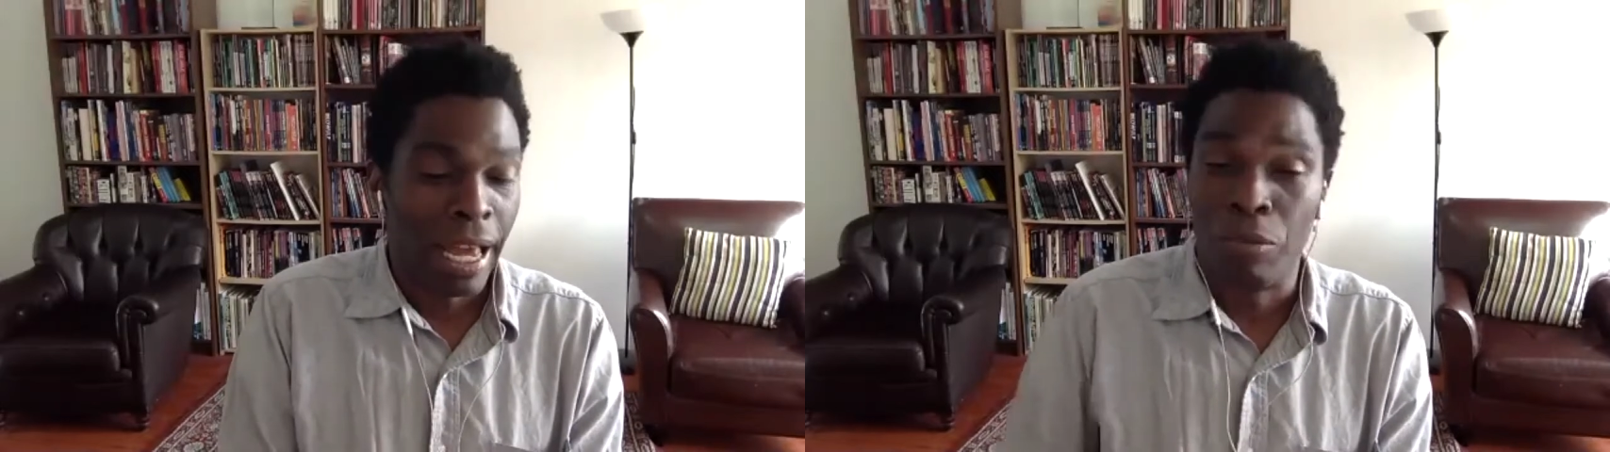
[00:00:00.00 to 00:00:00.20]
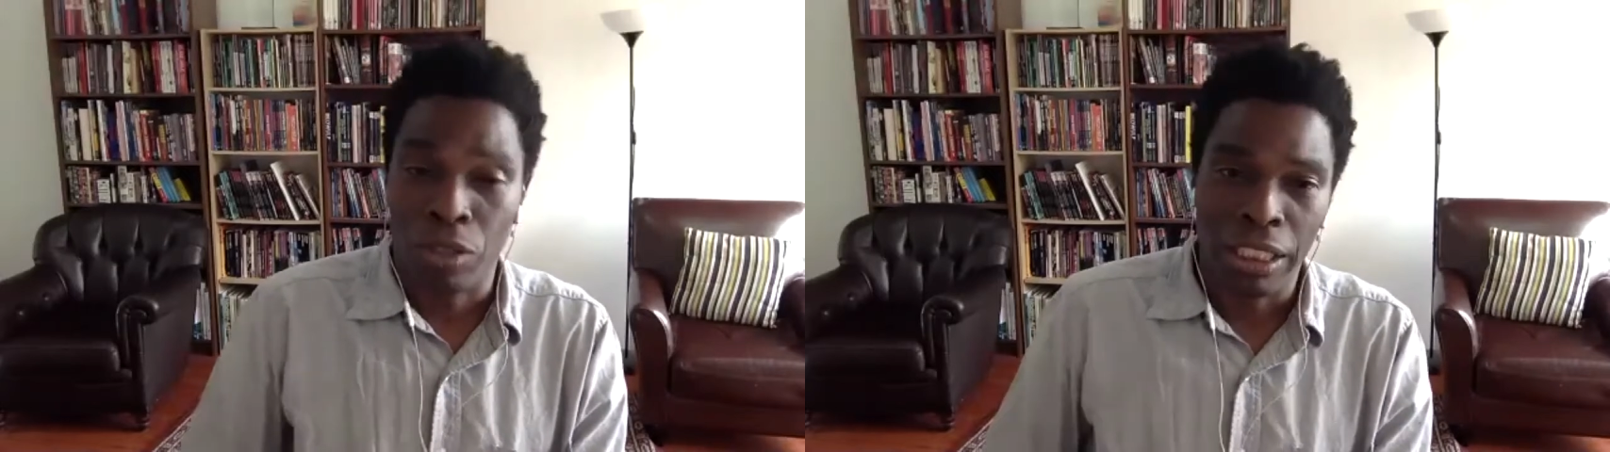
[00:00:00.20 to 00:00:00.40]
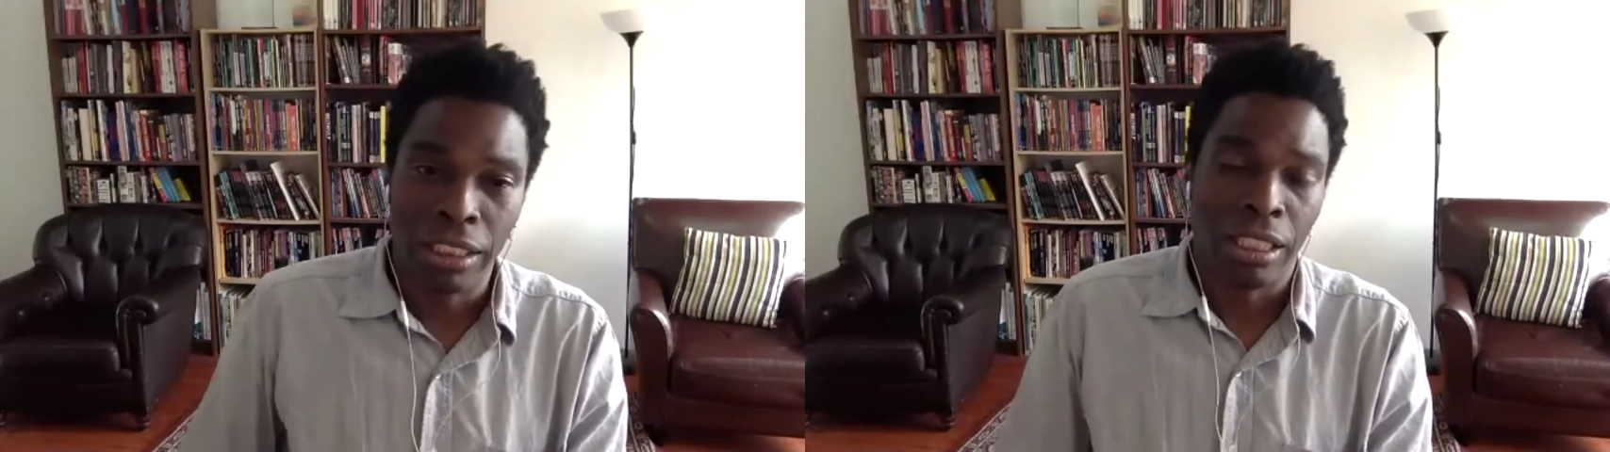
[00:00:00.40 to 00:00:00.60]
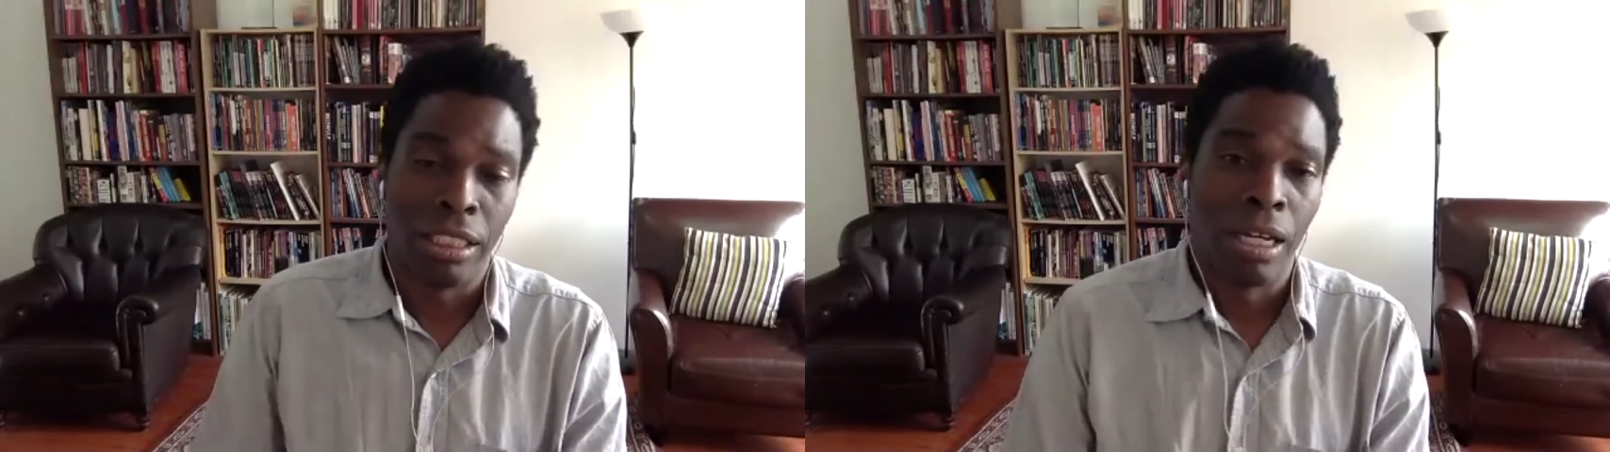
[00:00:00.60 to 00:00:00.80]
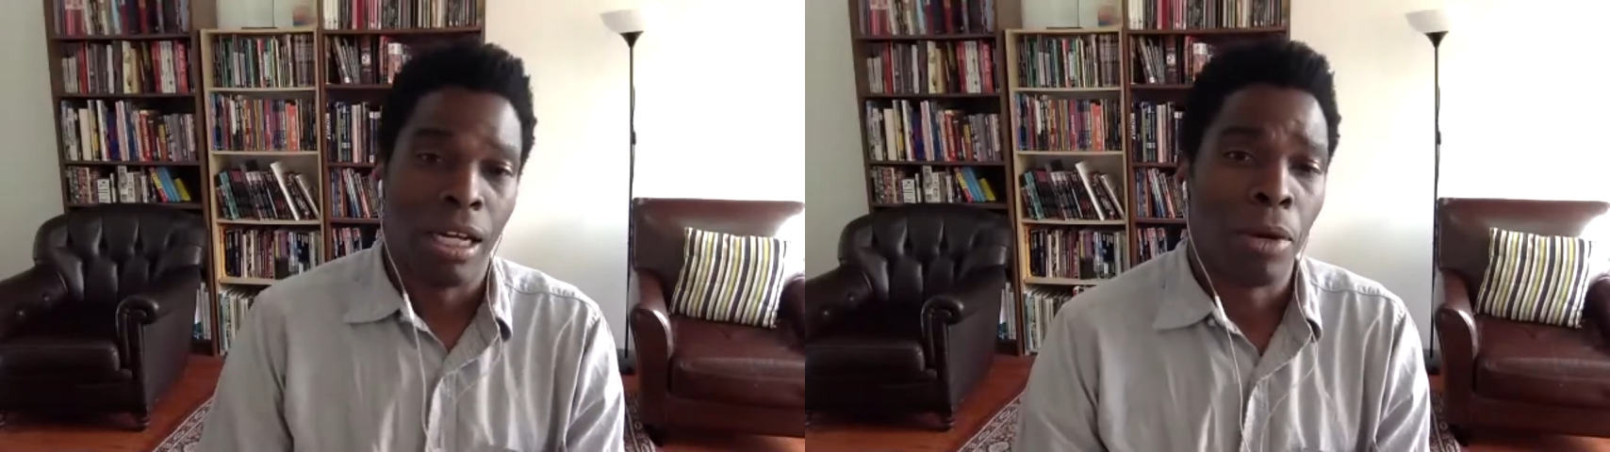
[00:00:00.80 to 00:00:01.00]
Released
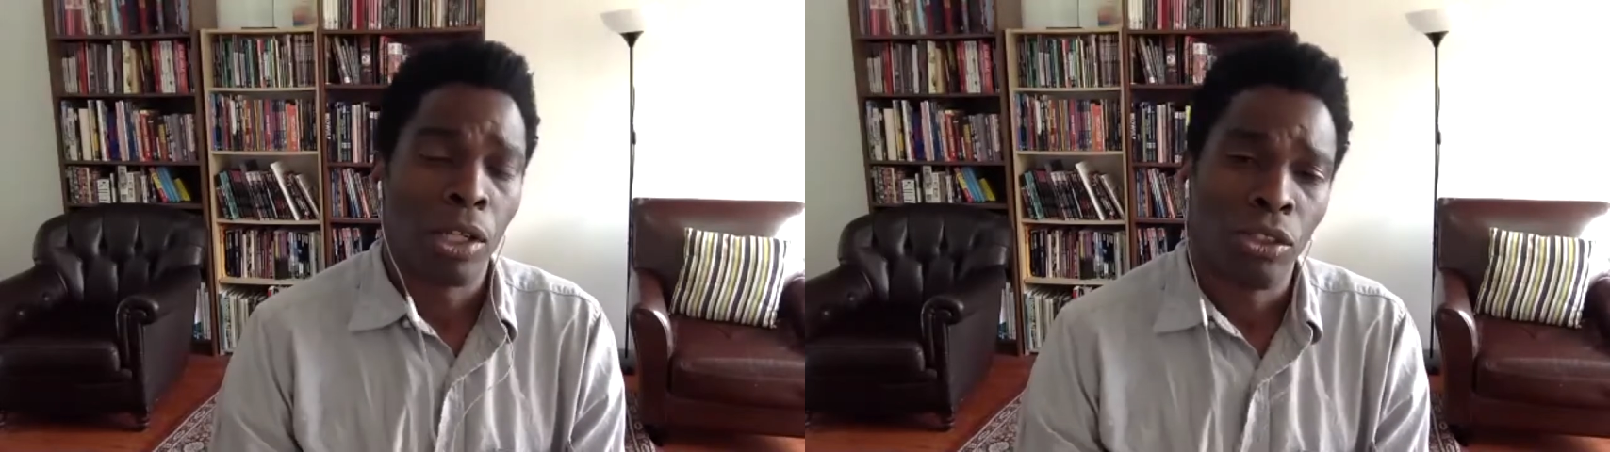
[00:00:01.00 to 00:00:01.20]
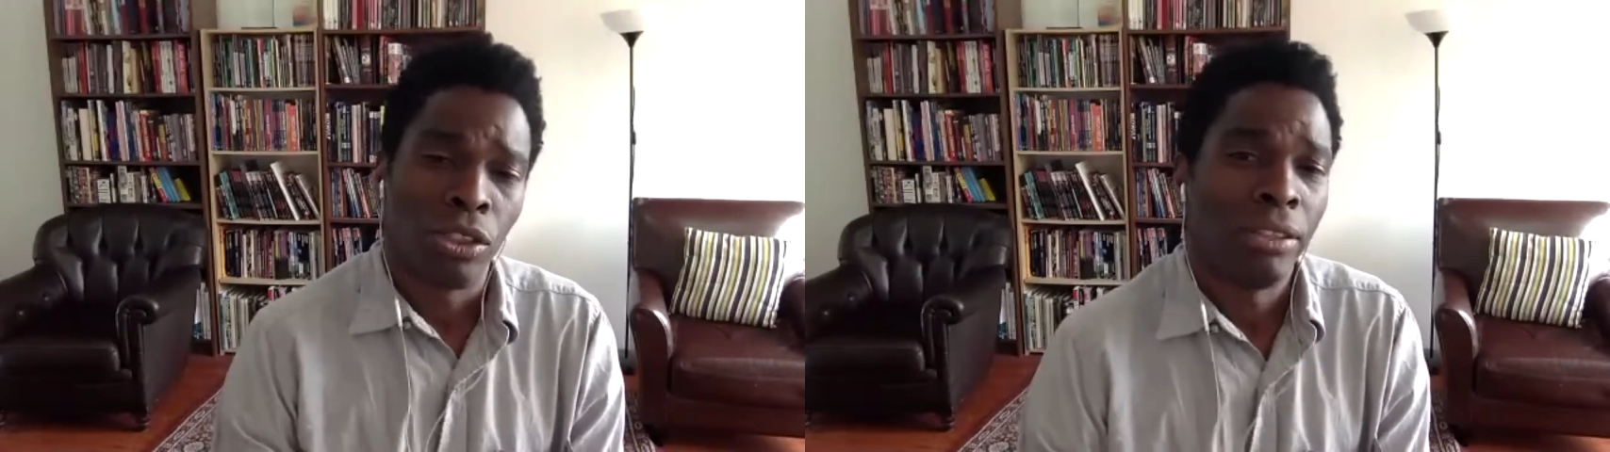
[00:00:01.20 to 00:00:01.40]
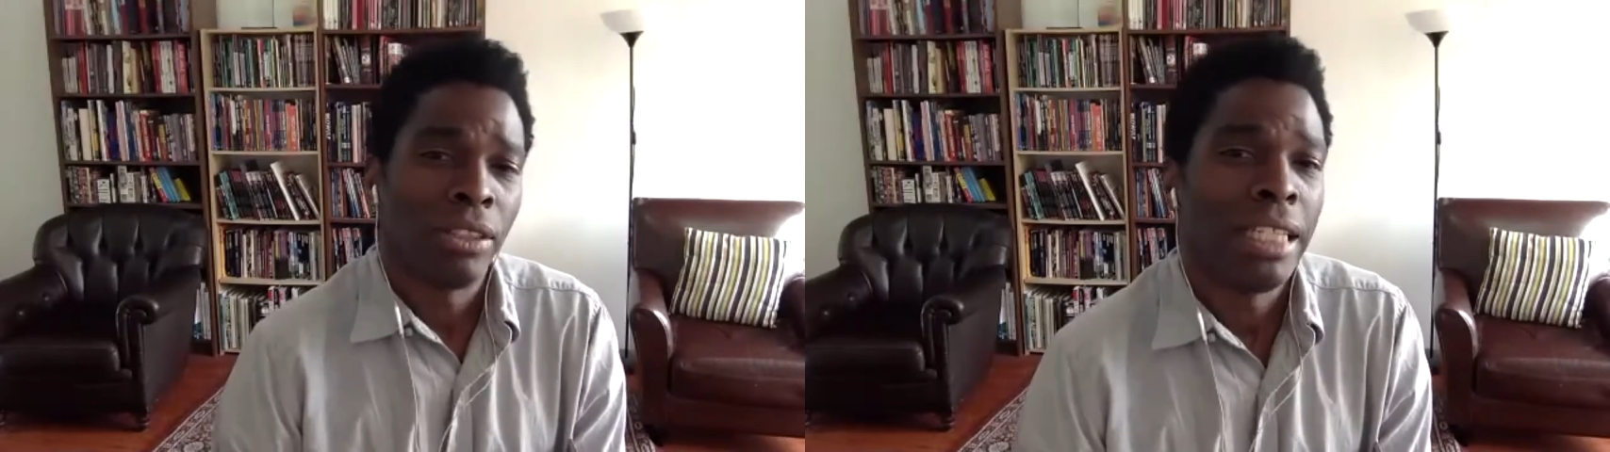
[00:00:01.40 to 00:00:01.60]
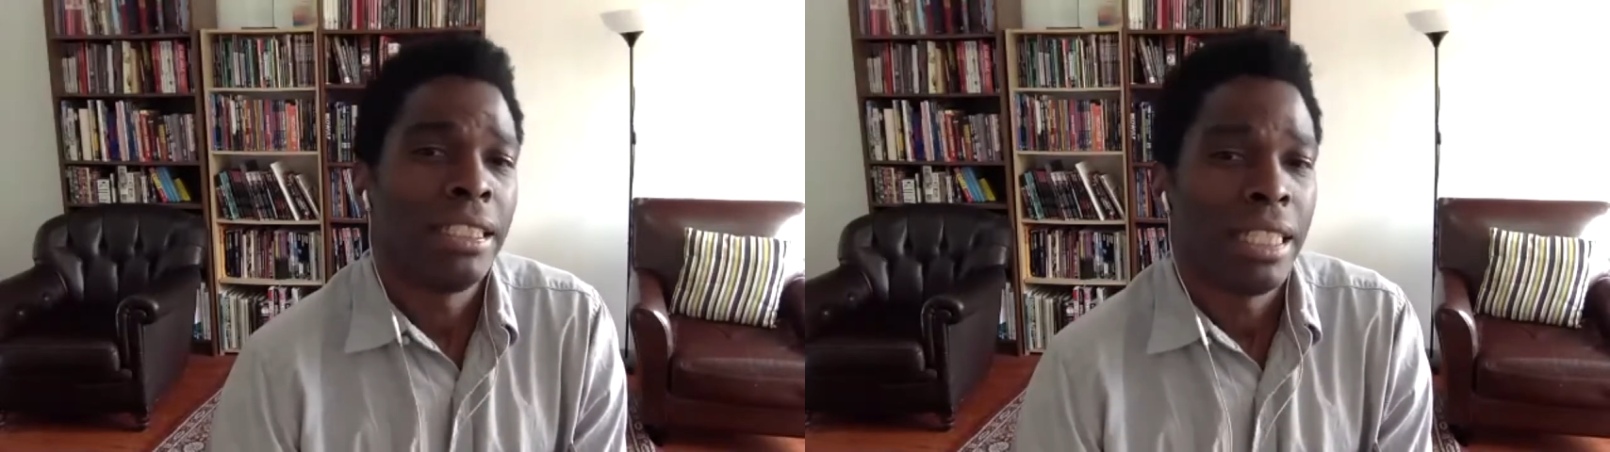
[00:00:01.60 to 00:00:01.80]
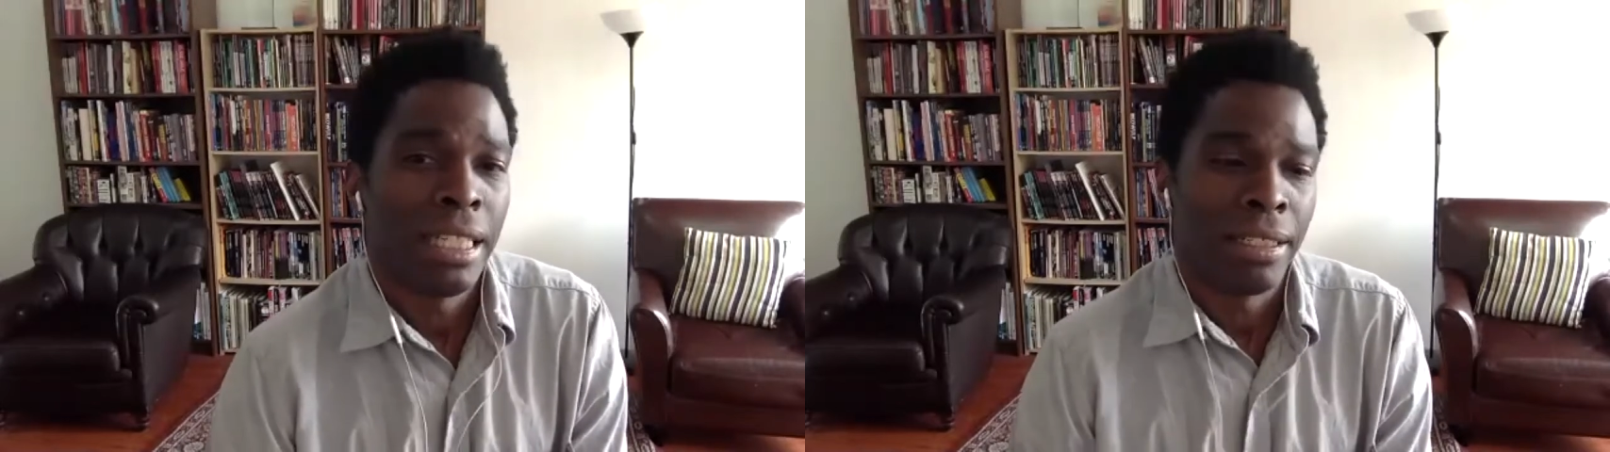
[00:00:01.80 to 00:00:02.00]
in March
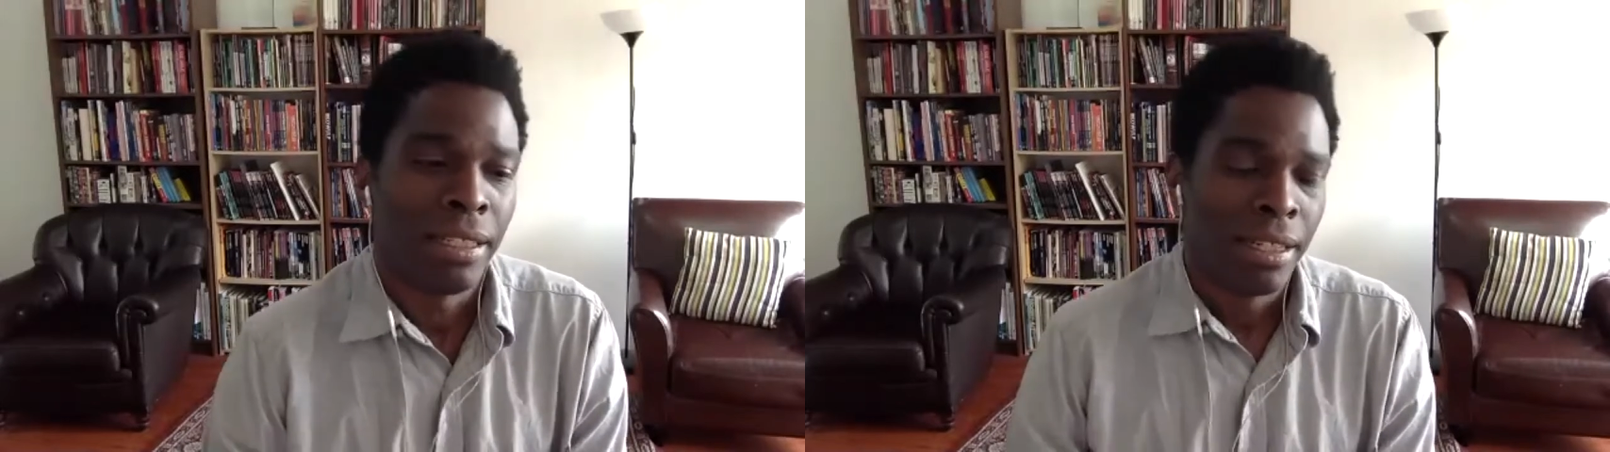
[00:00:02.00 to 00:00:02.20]
2018,